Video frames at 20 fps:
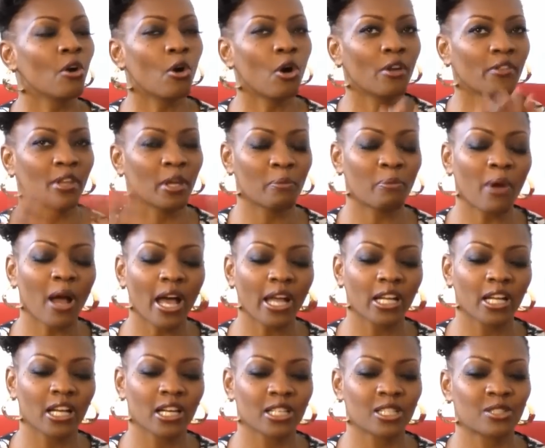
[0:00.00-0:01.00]
on their
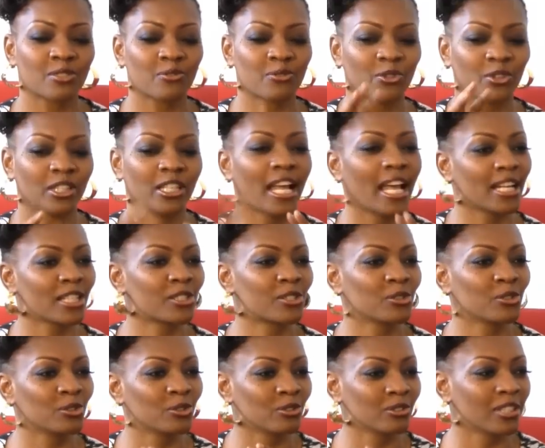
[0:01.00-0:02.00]
products for
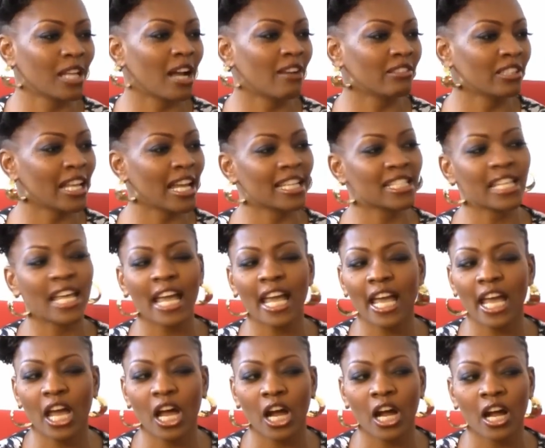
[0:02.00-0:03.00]
natural, non-relaxed
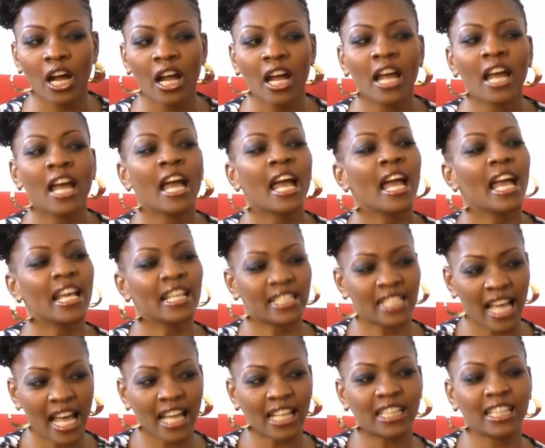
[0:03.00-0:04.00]
hair.
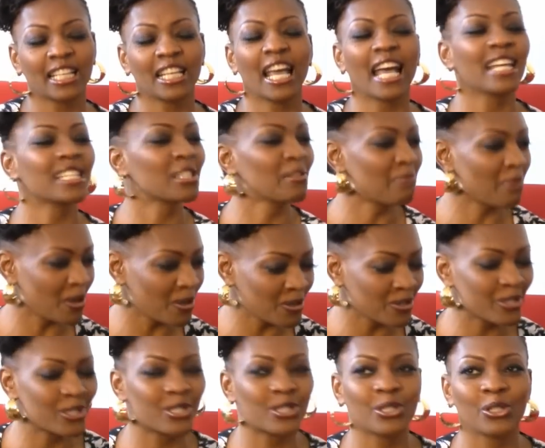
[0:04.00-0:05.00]
Exactly, as
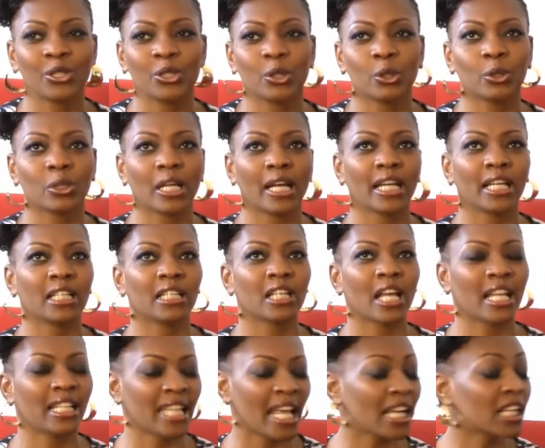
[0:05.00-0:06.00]
opposed to like,
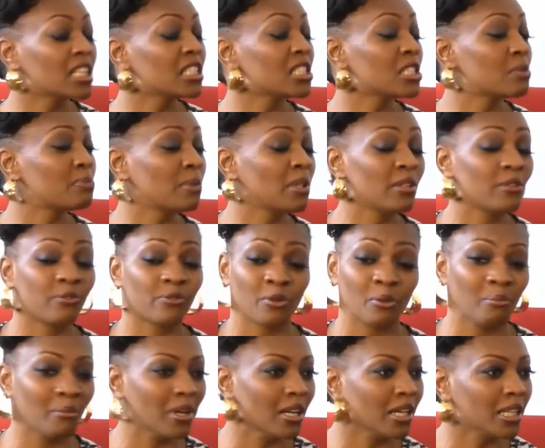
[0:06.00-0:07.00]
and that could just be
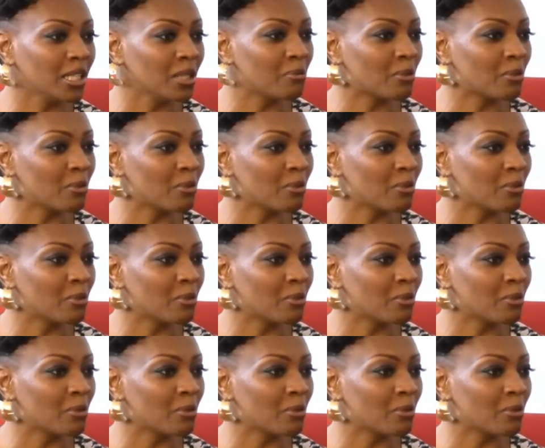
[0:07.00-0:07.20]
for money